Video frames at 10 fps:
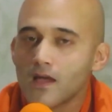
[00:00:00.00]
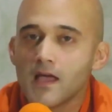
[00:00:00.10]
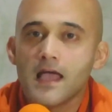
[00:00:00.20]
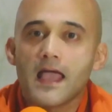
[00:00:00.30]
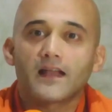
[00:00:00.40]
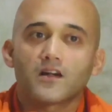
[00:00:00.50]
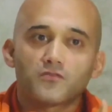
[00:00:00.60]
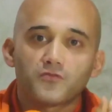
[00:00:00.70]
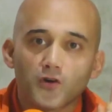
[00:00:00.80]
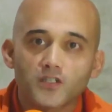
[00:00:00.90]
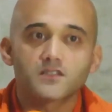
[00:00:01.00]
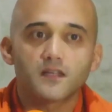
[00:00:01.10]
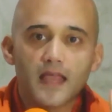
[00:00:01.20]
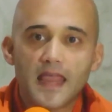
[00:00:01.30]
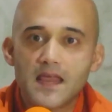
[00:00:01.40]
And our first
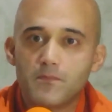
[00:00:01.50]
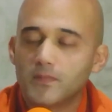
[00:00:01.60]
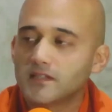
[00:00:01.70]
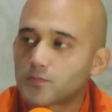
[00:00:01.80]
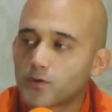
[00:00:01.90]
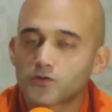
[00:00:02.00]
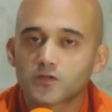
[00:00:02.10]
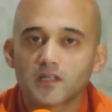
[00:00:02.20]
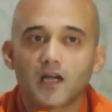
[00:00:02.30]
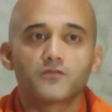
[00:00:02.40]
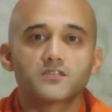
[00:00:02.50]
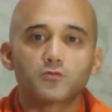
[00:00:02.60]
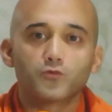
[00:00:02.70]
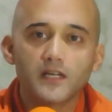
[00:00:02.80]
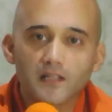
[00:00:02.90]
aim in spiritual life is to
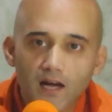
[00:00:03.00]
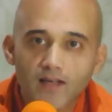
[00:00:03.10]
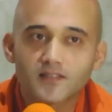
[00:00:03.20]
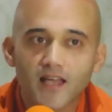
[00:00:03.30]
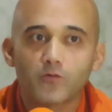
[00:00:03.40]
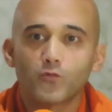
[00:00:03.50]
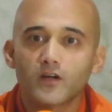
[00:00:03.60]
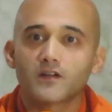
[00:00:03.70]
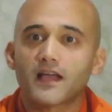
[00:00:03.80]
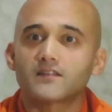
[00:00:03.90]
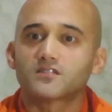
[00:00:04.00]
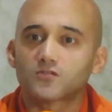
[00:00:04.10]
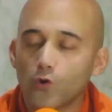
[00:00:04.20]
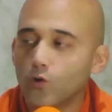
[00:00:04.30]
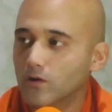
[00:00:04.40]
realize that we are that
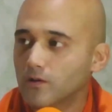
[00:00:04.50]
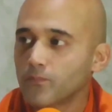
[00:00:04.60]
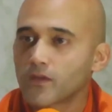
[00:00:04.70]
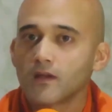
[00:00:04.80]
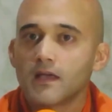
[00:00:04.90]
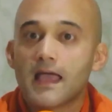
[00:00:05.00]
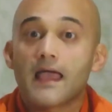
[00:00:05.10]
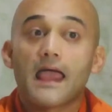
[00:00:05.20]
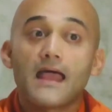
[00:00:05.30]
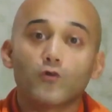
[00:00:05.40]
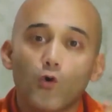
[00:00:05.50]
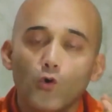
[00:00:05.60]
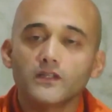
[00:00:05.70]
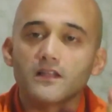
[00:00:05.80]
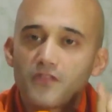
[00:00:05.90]
soul. And
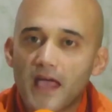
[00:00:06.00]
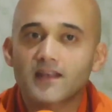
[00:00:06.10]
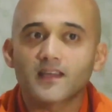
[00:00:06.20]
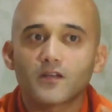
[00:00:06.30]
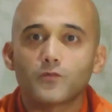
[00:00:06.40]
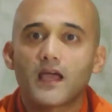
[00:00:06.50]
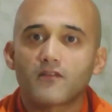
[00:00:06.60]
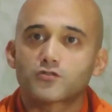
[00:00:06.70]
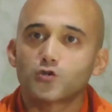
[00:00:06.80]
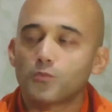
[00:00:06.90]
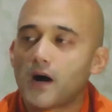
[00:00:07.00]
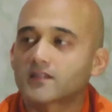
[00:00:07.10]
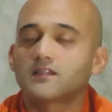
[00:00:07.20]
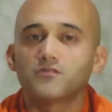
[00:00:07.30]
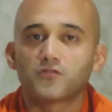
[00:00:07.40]
only then can we have true
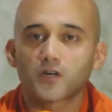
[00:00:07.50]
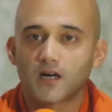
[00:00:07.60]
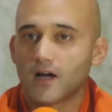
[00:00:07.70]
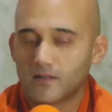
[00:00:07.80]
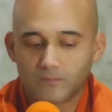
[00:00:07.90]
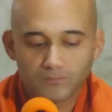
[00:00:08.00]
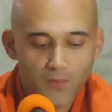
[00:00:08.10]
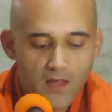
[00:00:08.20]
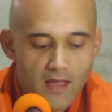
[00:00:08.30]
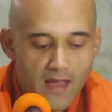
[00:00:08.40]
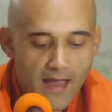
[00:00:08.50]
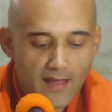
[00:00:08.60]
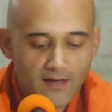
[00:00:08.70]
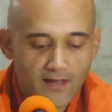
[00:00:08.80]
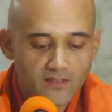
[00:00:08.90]
bhakti for God. And
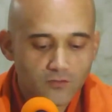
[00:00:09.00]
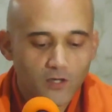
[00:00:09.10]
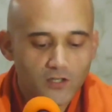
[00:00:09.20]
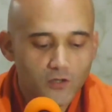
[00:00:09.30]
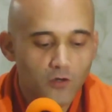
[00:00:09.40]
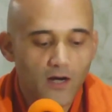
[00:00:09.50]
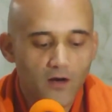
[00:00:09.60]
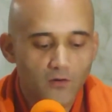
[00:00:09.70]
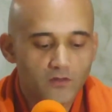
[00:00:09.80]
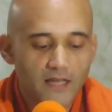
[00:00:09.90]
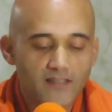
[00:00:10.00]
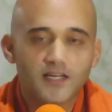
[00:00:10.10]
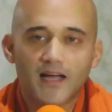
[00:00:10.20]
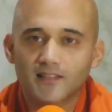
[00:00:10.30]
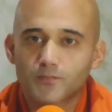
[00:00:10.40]
I just want to show how that
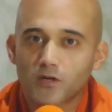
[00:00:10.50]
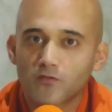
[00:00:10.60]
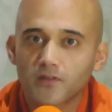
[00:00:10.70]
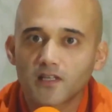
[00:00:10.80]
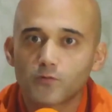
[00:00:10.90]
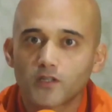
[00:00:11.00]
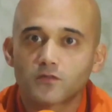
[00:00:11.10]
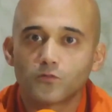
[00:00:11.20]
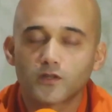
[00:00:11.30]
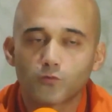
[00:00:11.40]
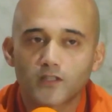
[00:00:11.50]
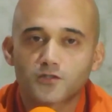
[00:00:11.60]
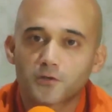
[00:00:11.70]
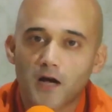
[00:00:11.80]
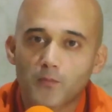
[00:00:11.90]
tallies perfectly with what Sri
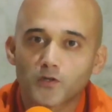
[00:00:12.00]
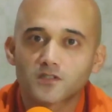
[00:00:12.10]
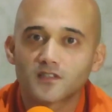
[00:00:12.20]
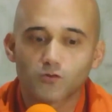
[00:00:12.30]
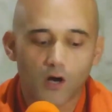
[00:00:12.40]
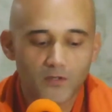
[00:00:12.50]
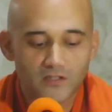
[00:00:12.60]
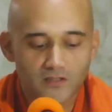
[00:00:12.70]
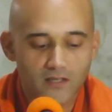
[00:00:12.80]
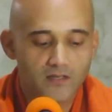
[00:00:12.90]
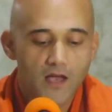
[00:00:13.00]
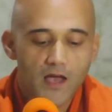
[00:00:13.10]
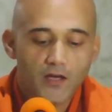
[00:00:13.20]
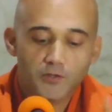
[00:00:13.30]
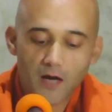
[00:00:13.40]
Ramakrishna and Swamiji says.
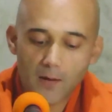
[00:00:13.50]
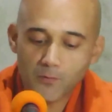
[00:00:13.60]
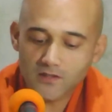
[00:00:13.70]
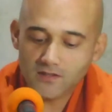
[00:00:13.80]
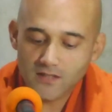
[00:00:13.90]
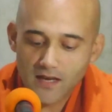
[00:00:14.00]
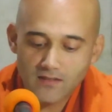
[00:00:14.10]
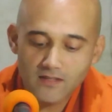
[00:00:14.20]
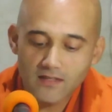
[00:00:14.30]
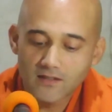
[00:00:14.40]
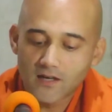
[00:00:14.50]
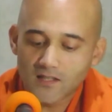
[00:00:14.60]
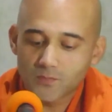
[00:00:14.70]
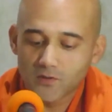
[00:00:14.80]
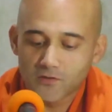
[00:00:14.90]
Sri Ramakrishna says in the
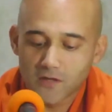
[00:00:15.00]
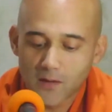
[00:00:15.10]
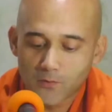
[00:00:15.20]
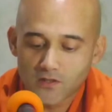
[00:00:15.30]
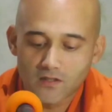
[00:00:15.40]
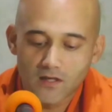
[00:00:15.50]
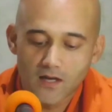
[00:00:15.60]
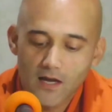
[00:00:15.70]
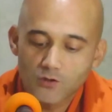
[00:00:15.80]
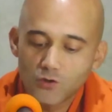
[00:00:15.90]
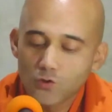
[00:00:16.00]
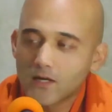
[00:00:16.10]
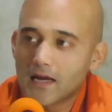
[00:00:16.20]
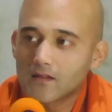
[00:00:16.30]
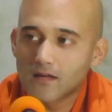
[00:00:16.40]
Gospel of Sri Ramakrishna, June
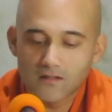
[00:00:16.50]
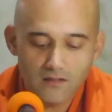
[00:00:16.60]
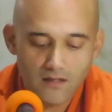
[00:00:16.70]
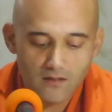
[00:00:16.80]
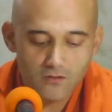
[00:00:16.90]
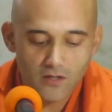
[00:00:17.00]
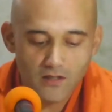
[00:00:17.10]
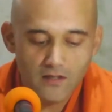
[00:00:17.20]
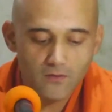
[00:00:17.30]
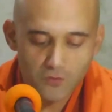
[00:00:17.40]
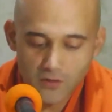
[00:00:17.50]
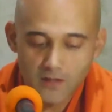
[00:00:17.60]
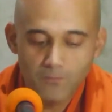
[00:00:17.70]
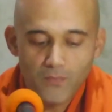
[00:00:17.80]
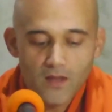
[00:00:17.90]
8, 1883,
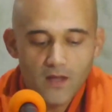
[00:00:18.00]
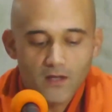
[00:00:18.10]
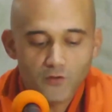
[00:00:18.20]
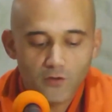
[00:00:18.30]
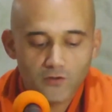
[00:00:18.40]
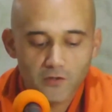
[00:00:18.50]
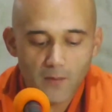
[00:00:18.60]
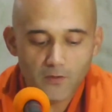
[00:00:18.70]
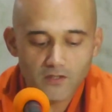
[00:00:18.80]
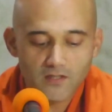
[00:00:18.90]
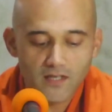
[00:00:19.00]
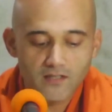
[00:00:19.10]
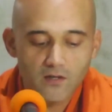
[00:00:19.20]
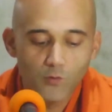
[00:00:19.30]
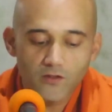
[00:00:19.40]
Sri Ramakrishna says,
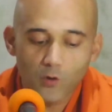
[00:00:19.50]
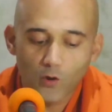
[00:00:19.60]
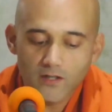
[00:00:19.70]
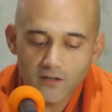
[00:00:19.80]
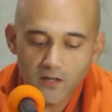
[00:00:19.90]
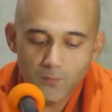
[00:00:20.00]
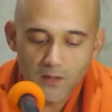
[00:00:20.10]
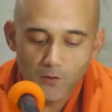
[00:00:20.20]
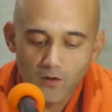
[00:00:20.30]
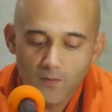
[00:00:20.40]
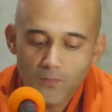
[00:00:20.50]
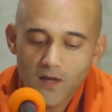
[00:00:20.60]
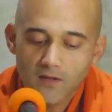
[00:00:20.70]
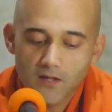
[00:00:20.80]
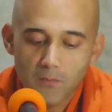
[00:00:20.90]
with ordinary people,
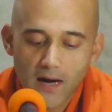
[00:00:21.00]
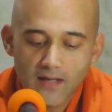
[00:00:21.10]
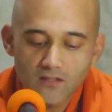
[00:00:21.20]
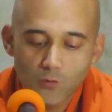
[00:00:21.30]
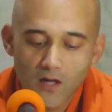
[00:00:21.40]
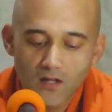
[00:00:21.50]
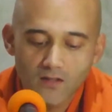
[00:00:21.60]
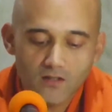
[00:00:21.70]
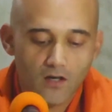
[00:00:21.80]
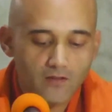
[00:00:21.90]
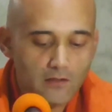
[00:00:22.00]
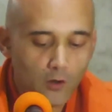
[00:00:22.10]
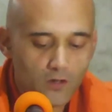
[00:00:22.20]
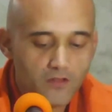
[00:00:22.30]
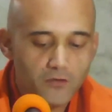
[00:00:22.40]
the mind dwells on the
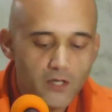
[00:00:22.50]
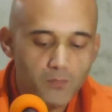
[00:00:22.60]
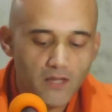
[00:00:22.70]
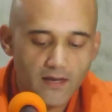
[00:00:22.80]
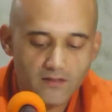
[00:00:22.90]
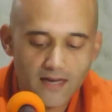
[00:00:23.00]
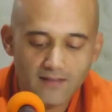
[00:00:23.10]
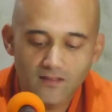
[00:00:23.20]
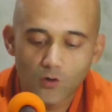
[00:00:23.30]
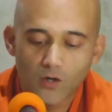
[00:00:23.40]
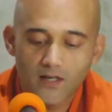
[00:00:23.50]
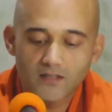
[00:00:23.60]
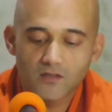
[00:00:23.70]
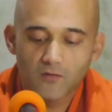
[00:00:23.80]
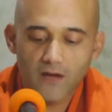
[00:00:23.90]
lower 3 planes, at the organs
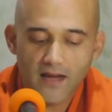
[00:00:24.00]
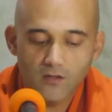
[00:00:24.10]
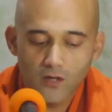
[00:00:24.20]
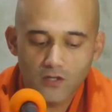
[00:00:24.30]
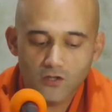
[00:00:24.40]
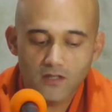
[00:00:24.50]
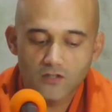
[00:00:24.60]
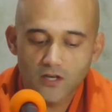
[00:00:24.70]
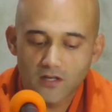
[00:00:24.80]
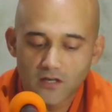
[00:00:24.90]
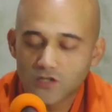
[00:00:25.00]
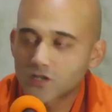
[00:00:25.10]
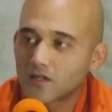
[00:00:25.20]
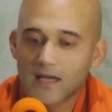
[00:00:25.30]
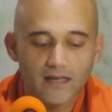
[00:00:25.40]
of evacuation and
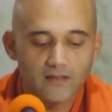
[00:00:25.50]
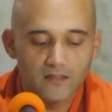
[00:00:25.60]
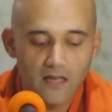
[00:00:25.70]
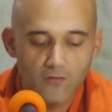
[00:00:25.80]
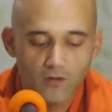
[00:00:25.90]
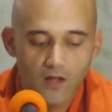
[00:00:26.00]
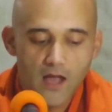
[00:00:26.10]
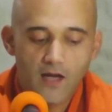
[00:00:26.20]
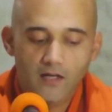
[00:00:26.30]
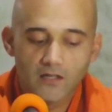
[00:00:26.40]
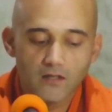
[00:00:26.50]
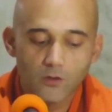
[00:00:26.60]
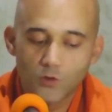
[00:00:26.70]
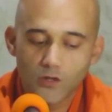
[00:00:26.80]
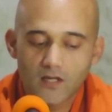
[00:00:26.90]
generation, at the navel,
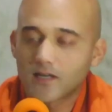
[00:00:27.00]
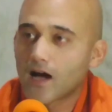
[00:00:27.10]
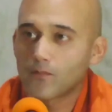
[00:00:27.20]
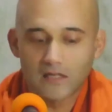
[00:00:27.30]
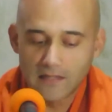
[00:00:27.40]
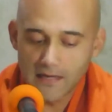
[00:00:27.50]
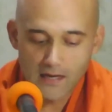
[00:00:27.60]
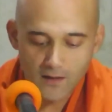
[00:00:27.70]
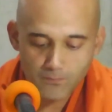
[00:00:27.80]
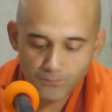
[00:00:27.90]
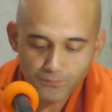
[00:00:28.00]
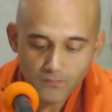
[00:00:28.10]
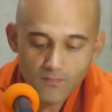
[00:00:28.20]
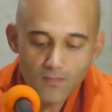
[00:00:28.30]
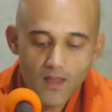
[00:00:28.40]
guhya, nabi, and linga.
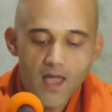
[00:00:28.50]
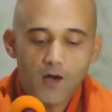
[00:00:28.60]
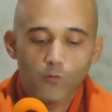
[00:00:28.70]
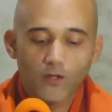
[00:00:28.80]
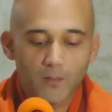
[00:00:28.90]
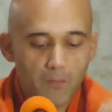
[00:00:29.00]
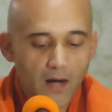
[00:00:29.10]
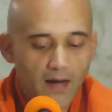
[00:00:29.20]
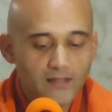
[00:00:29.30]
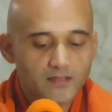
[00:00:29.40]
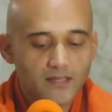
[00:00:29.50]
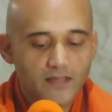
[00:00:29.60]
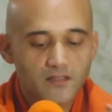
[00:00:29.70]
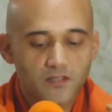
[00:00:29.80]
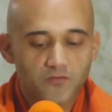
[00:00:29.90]
When the mind ascends
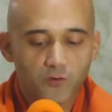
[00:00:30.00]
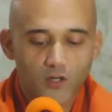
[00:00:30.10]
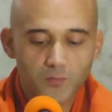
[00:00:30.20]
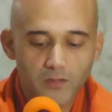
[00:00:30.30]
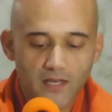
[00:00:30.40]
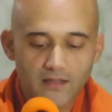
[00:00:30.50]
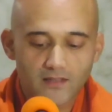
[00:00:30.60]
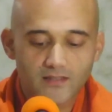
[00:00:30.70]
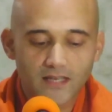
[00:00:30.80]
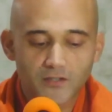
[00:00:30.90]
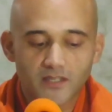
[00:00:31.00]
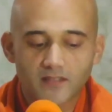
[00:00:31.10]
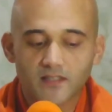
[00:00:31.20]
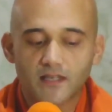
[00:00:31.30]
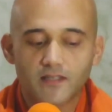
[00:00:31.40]
to the 4th plane, the center
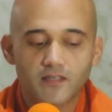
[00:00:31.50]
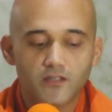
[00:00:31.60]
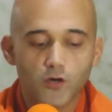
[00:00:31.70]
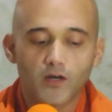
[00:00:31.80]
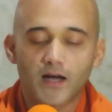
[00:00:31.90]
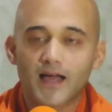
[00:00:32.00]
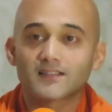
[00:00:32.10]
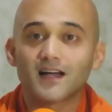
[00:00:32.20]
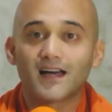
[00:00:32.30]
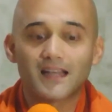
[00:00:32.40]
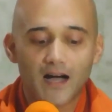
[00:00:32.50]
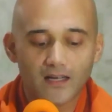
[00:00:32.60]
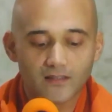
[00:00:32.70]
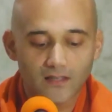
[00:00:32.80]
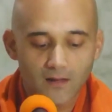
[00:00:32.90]
designated in yoga as
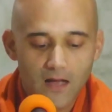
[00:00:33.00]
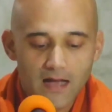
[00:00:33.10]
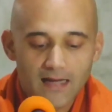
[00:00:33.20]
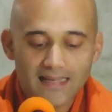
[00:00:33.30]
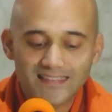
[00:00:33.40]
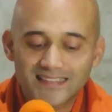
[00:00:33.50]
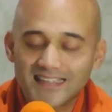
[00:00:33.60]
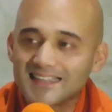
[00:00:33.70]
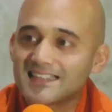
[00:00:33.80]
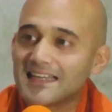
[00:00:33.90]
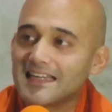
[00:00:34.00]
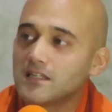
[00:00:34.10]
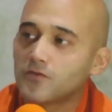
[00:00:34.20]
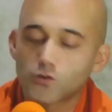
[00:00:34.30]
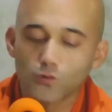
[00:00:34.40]
anahata, it sees the
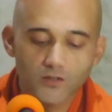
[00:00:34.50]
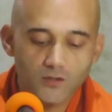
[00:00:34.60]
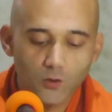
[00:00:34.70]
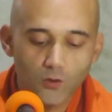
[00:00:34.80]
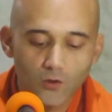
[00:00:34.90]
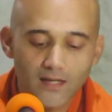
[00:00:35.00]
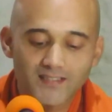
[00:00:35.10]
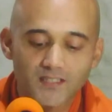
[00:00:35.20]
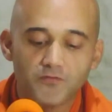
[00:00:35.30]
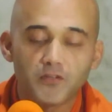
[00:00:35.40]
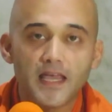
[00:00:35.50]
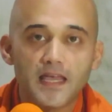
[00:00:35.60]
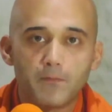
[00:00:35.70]
individual soul as a flame,